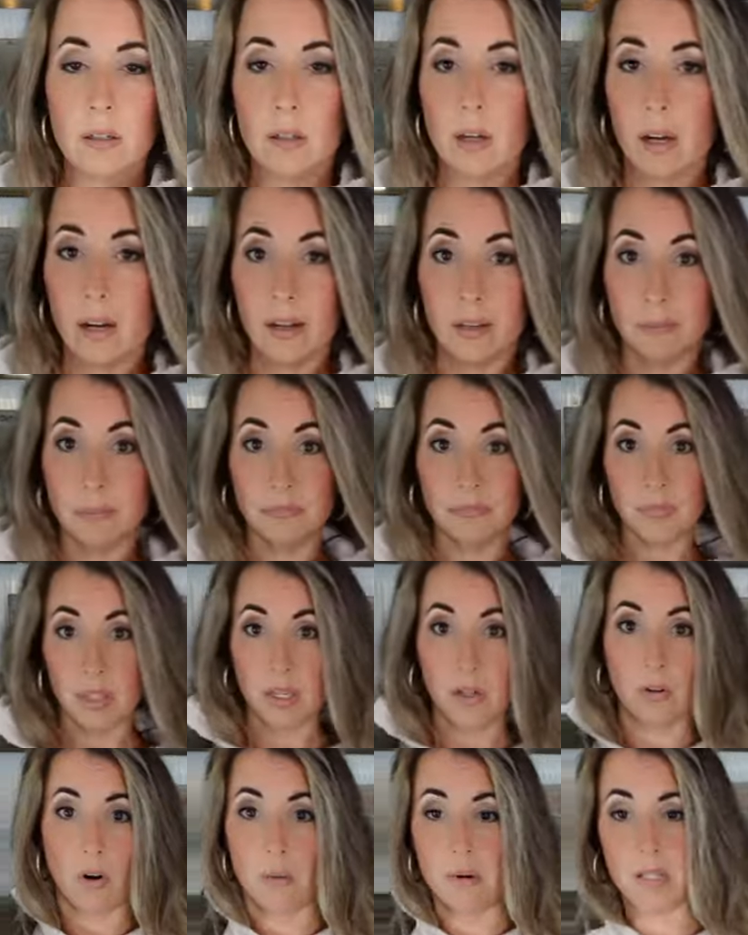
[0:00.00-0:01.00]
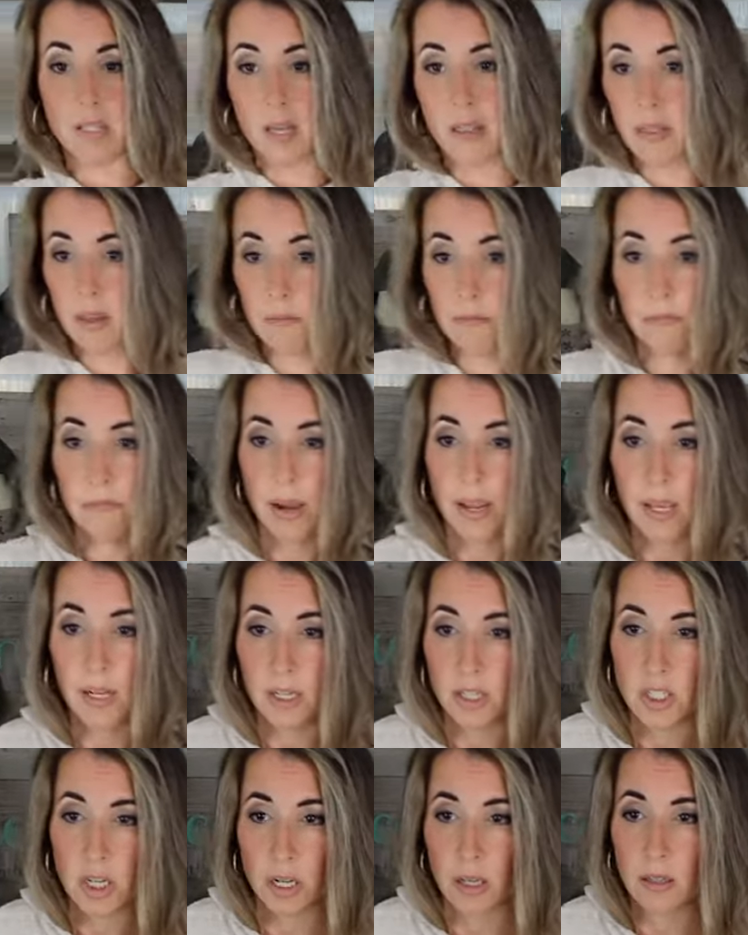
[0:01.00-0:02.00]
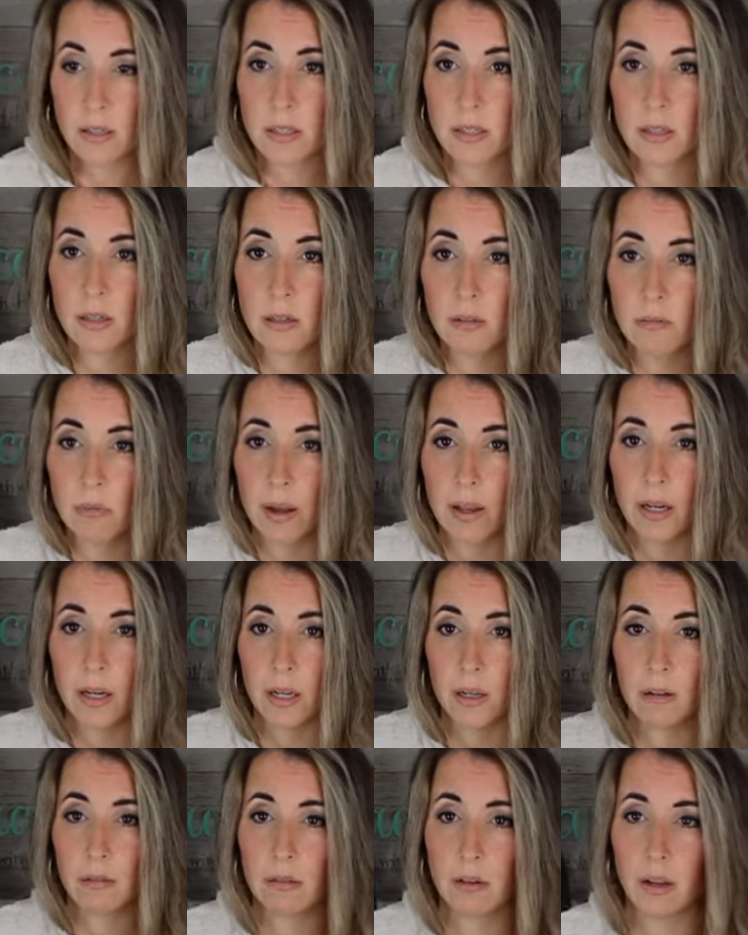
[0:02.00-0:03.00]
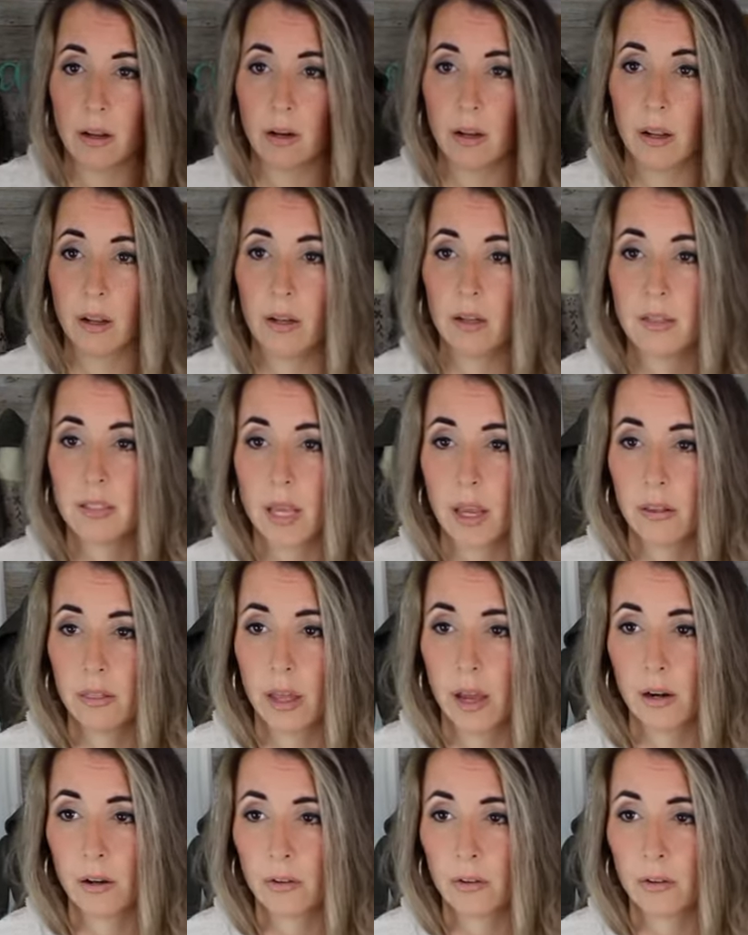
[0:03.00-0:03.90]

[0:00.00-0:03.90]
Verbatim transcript: um, enormous on them by any chance, by any any, any say in that.